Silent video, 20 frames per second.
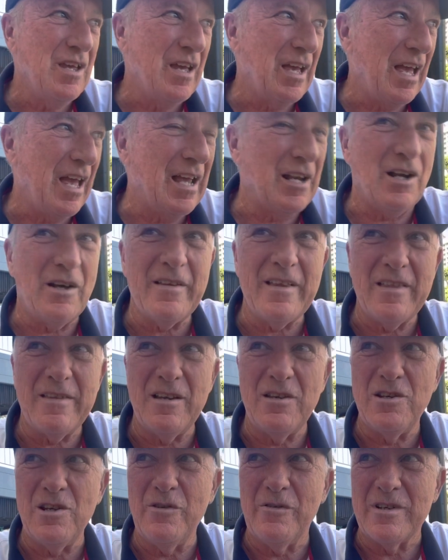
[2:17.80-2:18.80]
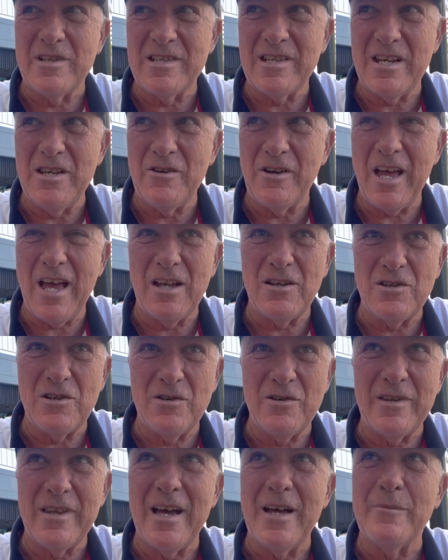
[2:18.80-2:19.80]
and all they had to do was say you can't
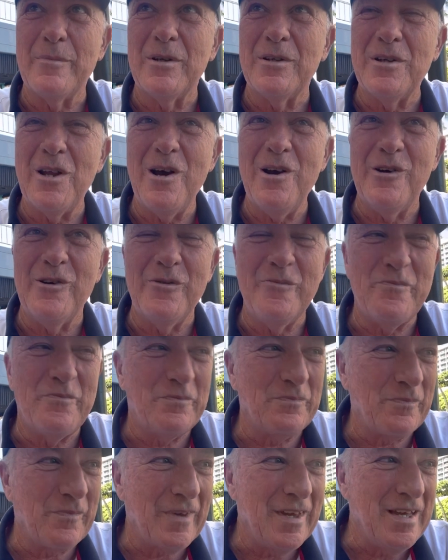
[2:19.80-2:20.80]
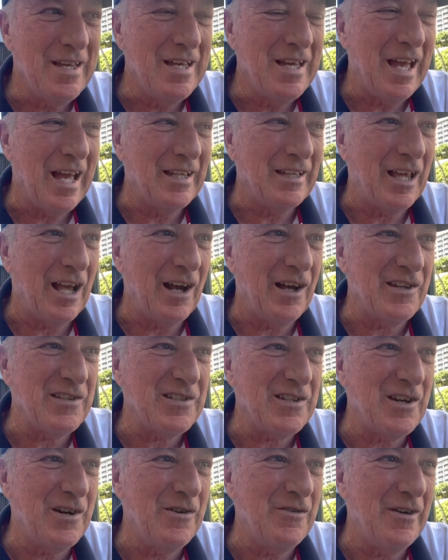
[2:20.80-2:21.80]
do that, but no. And they
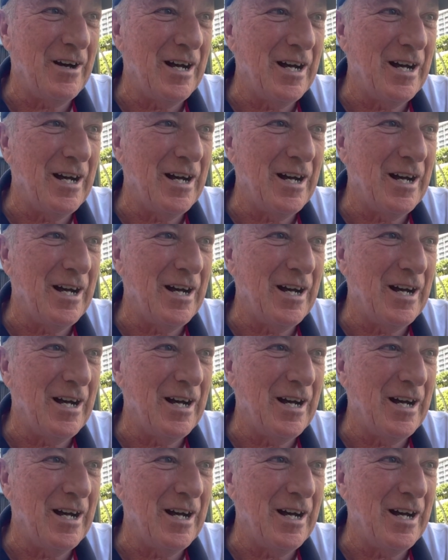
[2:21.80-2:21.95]
also.